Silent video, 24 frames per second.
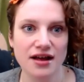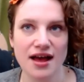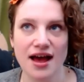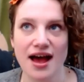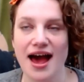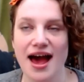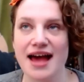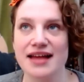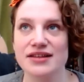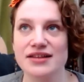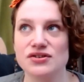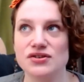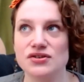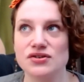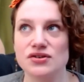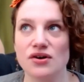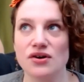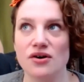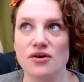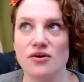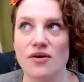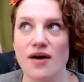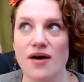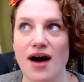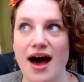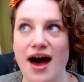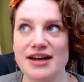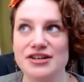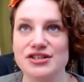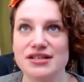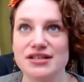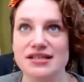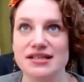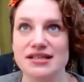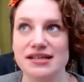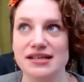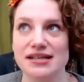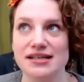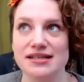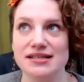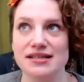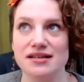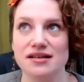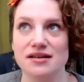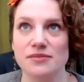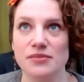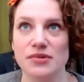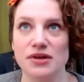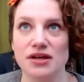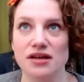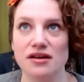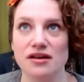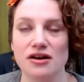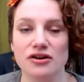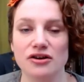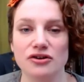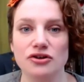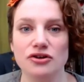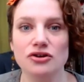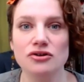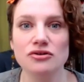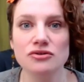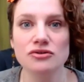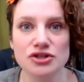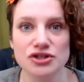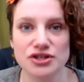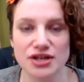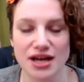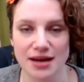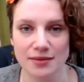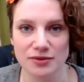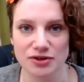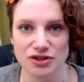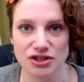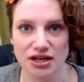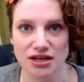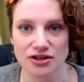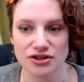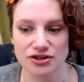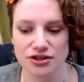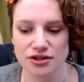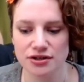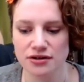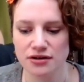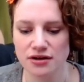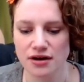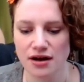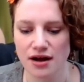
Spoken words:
And so I just think it's going to be a huge game changer,